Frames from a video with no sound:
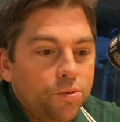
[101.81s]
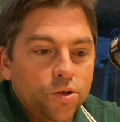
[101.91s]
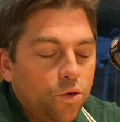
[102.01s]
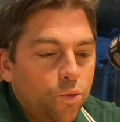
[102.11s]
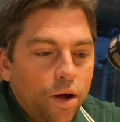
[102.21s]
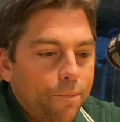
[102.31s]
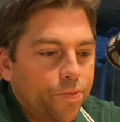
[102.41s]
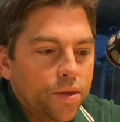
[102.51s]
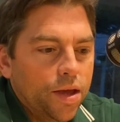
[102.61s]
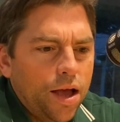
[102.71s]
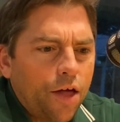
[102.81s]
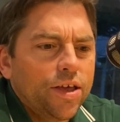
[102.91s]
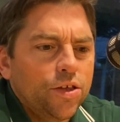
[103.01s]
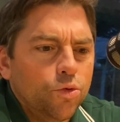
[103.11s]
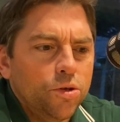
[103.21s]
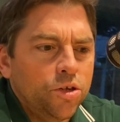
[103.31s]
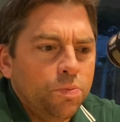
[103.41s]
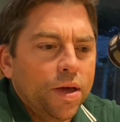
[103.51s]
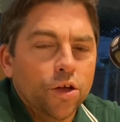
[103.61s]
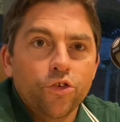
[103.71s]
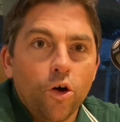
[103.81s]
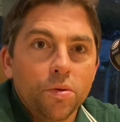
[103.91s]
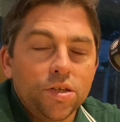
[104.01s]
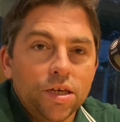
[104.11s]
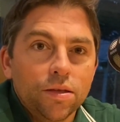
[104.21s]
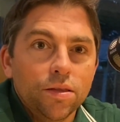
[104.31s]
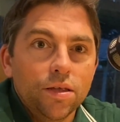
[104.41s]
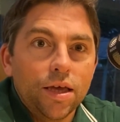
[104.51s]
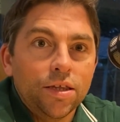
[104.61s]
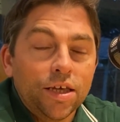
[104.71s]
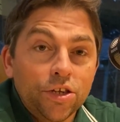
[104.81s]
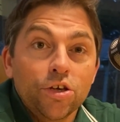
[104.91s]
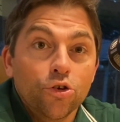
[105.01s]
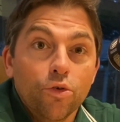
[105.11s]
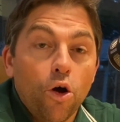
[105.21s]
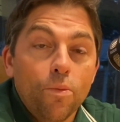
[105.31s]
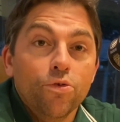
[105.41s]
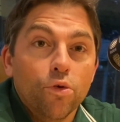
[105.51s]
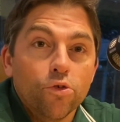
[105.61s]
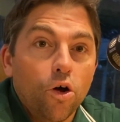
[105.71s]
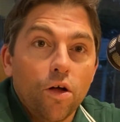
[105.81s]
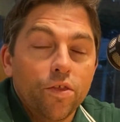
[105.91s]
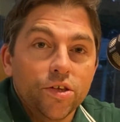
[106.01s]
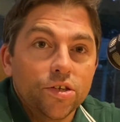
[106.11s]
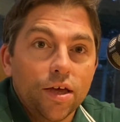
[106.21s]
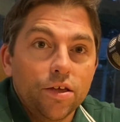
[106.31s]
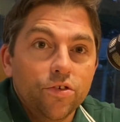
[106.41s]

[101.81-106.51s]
So I think it's almost as big a job as he could have hoped to have got at this stage.